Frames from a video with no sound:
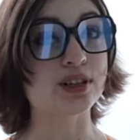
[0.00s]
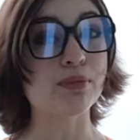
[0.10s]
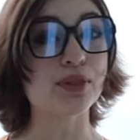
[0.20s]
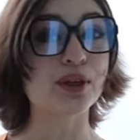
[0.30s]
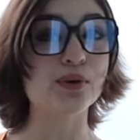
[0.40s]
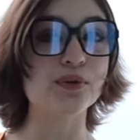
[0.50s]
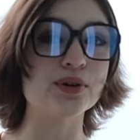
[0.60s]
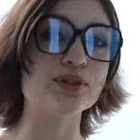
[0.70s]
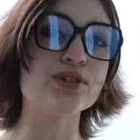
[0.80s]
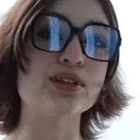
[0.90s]
something
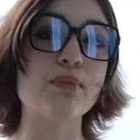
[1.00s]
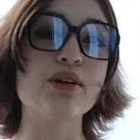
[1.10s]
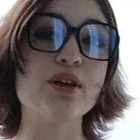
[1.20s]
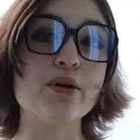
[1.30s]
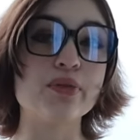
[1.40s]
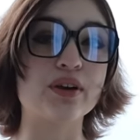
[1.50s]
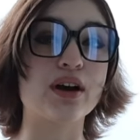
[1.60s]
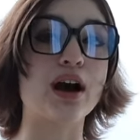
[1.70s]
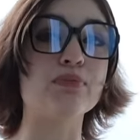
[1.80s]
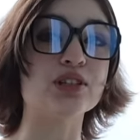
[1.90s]
worse, let me know in the
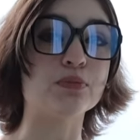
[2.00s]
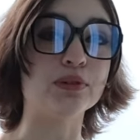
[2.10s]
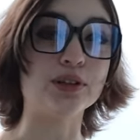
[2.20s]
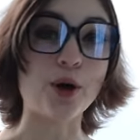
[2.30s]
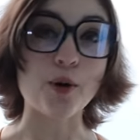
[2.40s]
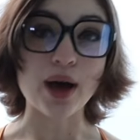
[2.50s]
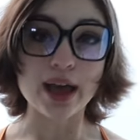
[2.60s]
comments below.